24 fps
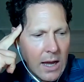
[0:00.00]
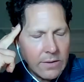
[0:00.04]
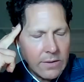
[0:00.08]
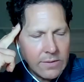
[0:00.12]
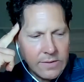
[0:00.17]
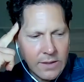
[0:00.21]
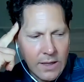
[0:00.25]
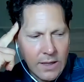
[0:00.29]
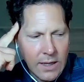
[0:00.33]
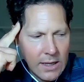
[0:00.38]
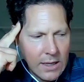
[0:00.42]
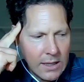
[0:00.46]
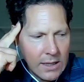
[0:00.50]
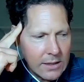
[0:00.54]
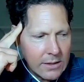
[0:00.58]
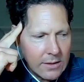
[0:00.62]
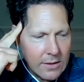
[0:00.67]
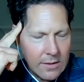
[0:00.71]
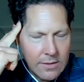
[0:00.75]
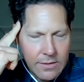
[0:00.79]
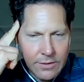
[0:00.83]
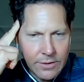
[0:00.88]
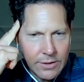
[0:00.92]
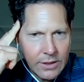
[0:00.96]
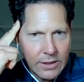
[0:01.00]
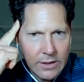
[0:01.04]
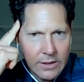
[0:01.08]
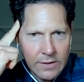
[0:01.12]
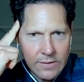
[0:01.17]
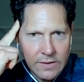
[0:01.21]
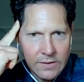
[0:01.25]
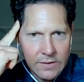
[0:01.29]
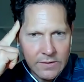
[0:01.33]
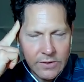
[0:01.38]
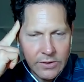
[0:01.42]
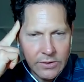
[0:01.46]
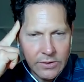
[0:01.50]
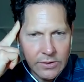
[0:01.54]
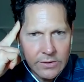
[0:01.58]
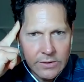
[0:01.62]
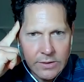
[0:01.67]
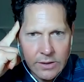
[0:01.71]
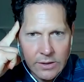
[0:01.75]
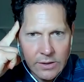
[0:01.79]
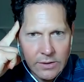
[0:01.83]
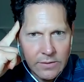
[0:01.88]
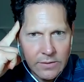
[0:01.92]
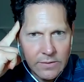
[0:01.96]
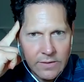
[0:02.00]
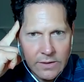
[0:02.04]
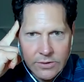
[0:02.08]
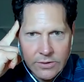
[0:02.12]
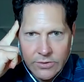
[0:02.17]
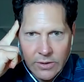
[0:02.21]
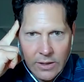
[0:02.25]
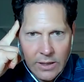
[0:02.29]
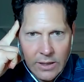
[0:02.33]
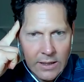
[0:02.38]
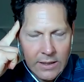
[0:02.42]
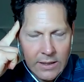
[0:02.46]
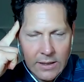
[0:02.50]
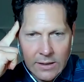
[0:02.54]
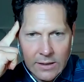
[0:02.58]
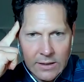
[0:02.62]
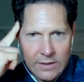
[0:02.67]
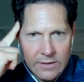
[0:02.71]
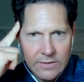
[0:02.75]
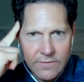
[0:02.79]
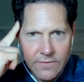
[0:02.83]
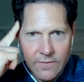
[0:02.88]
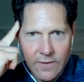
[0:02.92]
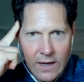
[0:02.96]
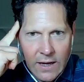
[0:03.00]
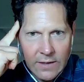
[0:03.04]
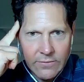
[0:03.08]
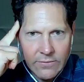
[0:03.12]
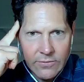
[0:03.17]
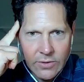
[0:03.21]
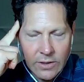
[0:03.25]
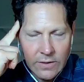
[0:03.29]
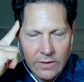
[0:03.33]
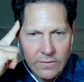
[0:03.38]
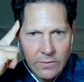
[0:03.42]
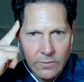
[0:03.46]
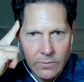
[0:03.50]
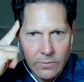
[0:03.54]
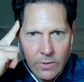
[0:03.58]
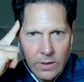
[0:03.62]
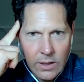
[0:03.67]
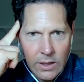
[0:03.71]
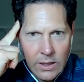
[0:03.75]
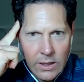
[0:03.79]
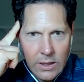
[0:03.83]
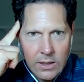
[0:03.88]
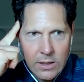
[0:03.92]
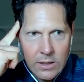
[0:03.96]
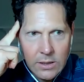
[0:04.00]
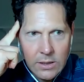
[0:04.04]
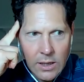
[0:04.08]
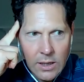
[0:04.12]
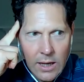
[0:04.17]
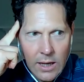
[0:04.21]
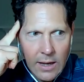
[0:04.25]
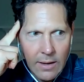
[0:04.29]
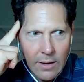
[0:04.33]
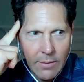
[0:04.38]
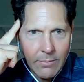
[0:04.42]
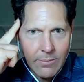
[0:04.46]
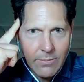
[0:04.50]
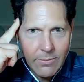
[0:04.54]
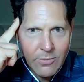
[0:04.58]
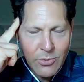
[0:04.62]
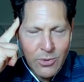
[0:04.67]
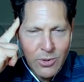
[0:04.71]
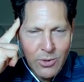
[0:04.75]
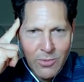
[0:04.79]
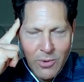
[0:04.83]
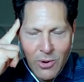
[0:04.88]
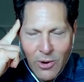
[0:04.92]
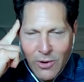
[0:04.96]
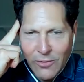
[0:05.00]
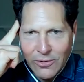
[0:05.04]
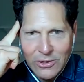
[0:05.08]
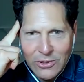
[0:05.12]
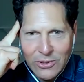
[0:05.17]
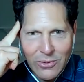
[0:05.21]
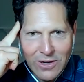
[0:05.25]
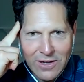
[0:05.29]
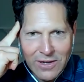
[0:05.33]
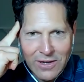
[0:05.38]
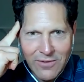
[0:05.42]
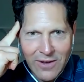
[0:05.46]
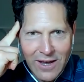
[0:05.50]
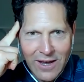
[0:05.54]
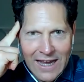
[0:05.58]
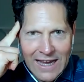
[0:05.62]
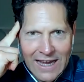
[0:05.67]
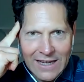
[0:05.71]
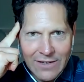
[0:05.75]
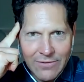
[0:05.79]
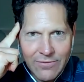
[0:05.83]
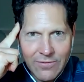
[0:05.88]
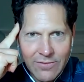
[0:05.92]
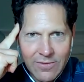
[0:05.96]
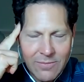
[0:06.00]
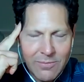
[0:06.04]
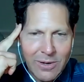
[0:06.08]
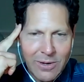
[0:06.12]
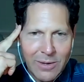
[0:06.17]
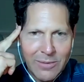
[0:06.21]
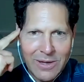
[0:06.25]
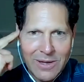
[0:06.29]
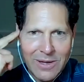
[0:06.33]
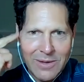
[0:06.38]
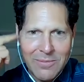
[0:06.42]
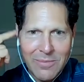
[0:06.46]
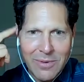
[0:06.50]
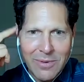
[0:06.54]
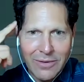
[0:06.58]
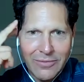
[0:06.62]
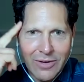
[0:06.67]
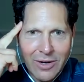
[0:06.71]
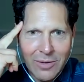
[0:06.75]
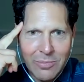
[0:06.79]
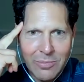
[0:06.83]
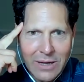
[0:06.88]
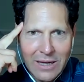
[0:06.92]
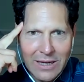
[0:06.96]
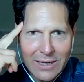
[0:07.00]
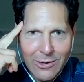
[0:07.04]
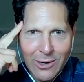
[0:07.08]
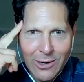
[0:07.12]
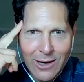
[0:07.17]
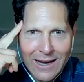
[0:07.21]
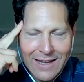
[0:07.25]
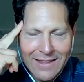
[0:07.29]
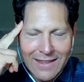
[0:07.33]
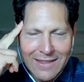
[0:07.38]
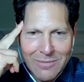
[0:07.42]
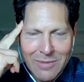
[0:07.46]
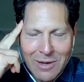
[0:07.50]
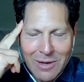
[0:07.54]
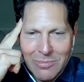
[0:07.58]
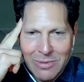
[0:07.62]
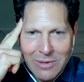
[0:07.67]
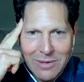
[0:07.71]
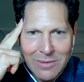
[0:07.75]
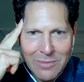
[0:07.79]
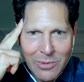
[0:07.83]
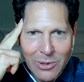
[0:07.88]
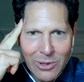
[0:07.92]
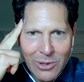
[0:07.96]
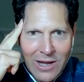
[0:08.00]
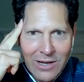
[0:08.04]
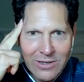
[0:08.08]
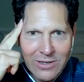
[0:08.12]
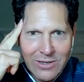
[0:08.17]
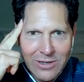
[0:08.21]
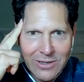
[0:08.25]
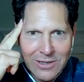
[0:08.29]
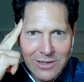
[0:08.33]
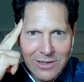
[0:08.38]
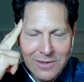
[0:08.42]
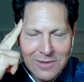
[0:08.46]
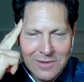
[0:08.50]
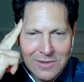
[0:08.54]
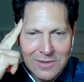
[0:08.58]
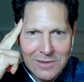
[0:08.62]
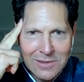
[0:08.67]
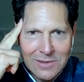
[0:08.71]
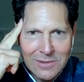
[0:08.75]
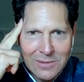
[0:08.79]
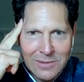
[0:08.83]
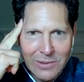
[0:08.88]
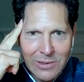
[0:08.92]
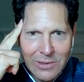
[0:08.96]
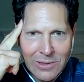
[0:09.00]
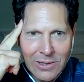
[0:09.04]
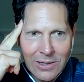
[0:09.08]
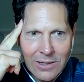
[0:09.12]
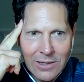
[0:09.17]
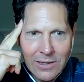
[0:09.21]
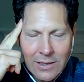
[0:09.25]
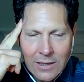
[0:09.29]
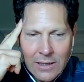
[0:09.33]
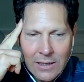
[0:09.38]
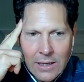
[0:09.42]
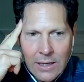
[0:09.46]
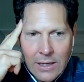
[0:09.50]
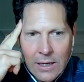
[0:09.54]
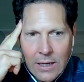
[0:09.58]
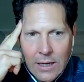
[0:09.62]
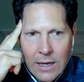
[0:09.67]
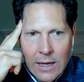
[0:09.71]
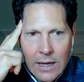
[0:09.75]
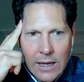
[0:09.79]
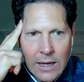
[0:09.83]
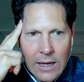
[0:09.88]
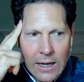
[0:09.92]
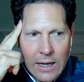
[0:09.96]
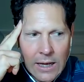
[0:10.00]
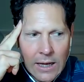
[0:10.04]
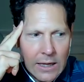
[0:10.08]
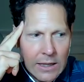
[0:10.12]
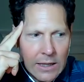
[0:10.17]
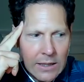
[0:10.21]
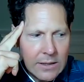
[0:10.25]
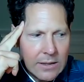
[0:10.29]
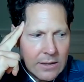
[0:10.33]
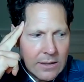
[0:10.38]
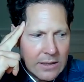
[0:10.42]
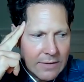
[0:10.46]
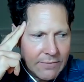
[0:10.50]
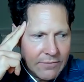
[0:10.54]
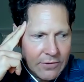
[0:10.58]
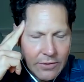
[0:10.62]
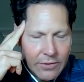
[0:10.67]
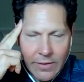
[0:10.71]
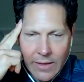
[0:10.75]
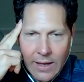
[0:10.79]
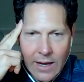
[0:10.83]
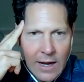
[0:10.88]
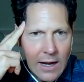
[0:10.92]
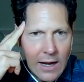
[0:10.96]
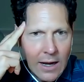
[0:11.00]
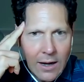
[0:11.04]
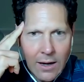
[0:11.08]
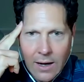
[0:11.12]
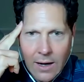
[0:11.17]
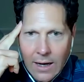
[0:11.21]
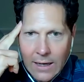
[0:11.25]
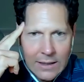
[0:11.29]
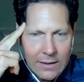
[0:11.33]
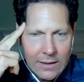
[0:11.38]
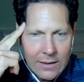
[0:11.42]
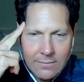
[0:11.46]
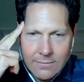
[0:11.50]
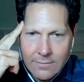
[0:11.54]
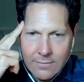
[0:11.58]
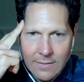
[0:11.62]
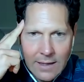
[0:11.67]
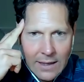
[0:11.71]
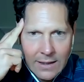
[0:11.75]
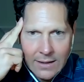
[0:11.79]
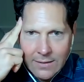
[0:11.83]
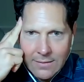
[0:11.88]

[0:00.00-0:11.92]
I'd say 30 to 60-year-old dudes that drink at least 5 drinks a week. Over 25, probably above our pay grade. That might be more alcohol use disorder. And if you're there, I can